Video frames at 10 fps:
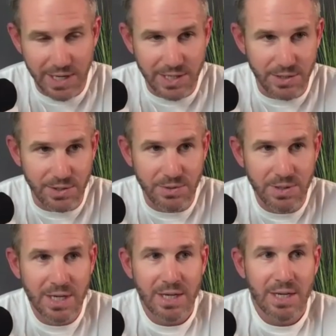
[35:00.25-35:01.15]
i do
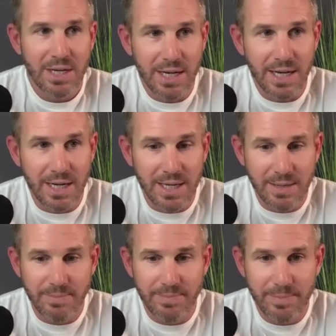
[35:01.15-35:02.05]

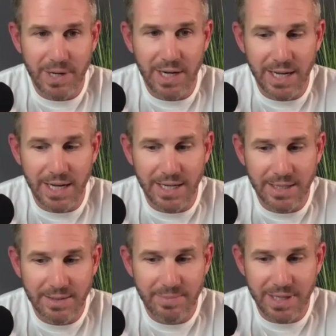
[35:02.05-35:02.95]
um but uh
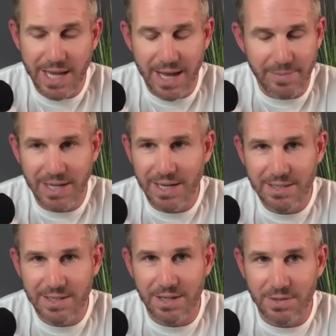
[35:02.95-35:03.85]
but yeah man
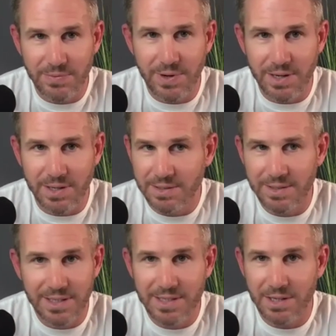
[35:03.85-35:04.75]
it's such a fun
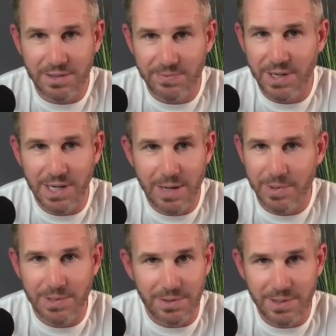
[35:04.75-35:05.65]
it's such a fun
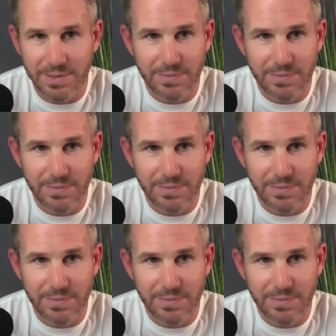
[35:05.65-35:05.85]
opportunity